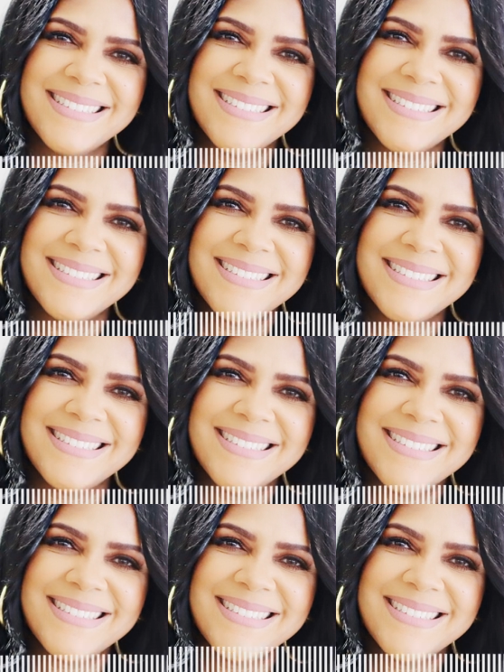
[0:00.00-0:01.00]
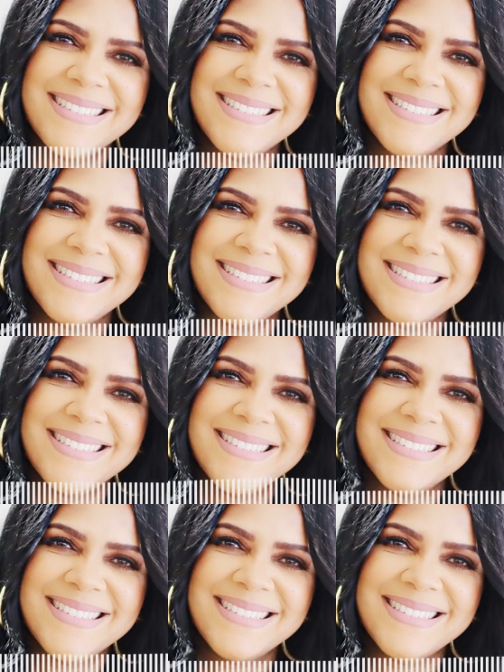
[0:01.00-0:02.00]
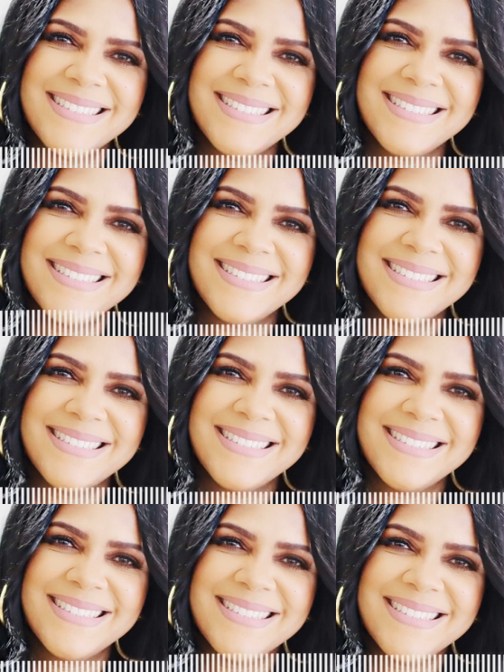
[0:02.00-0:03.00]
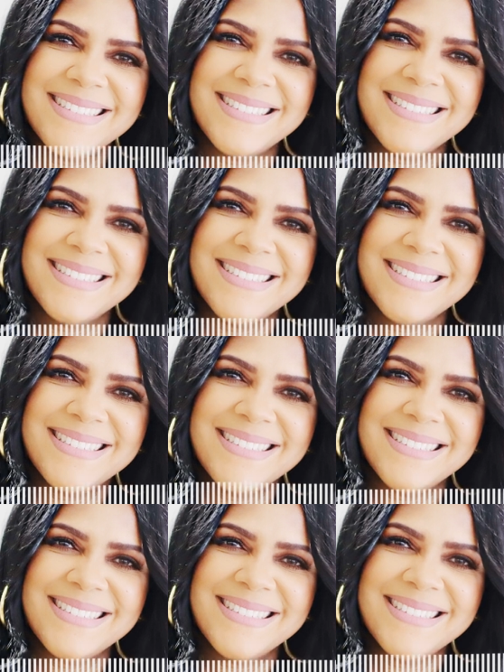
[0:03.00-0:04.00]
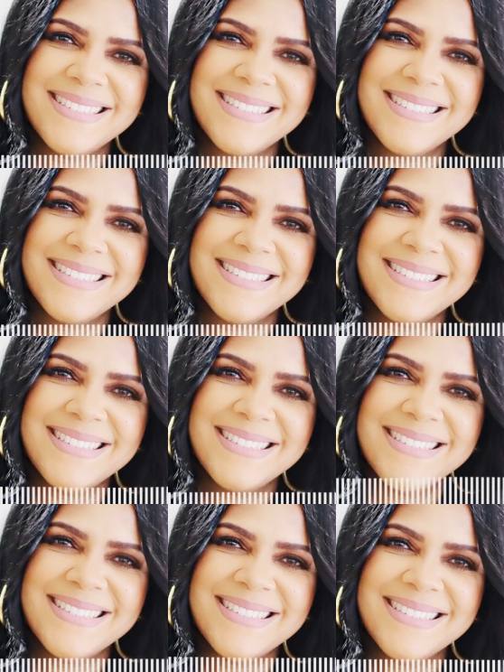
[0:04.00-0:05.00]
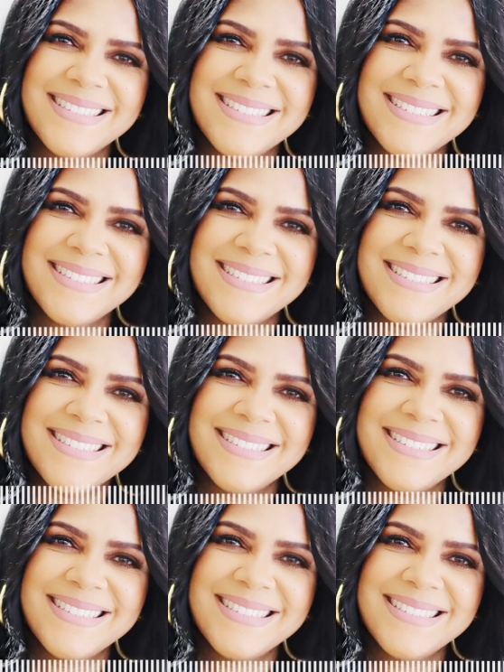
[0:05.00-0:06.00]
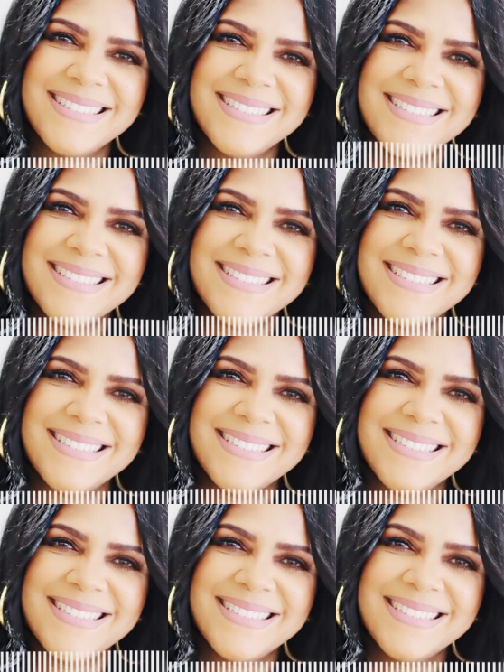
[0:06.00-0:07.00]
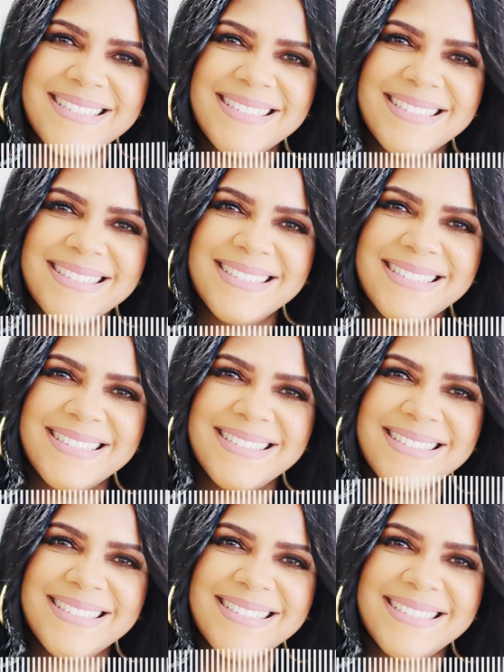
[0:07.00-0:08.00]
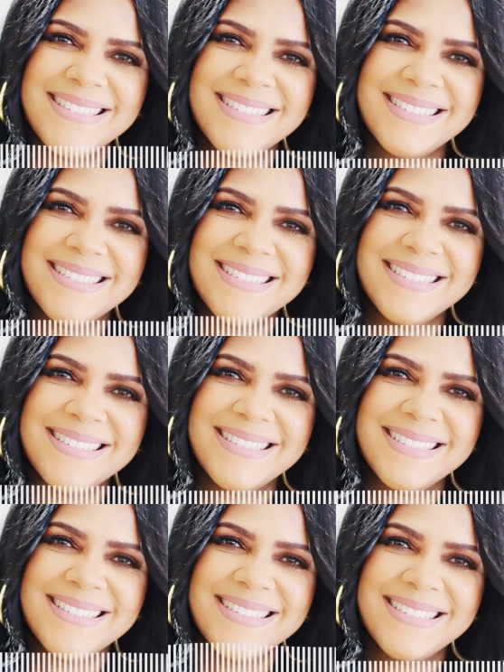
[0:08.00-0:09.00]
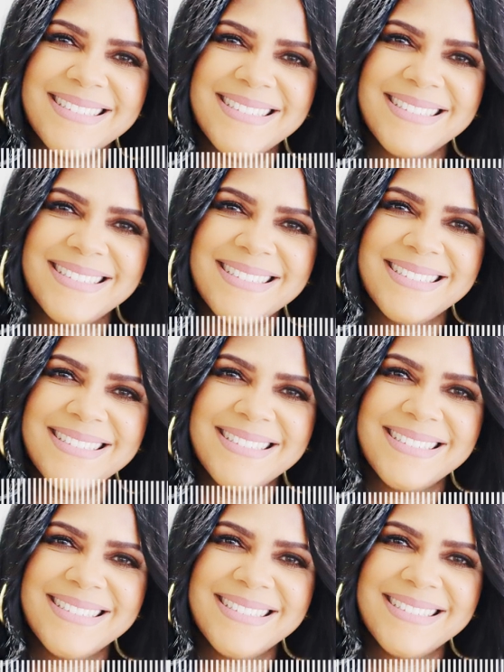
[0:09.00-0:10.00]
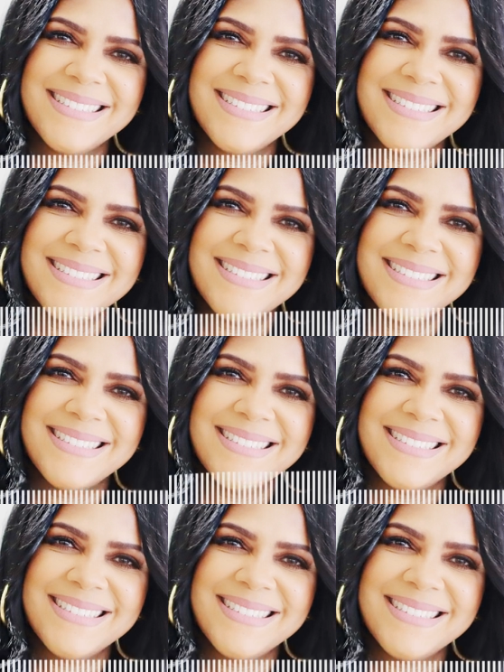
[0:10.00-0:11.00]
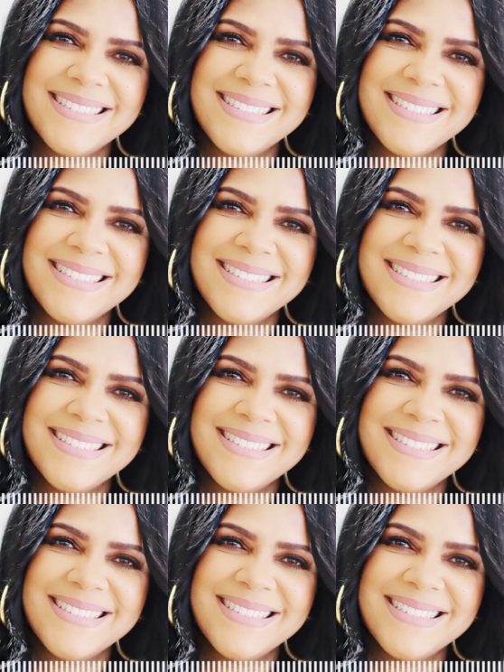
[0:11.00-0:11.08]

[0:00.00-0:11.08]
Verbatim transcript: it's it's your words. Your words are contradiction contradicting what you actually want to happen, right? So you want to create wealth, but you're saying I can't afford this and I can't afford that. You know, it,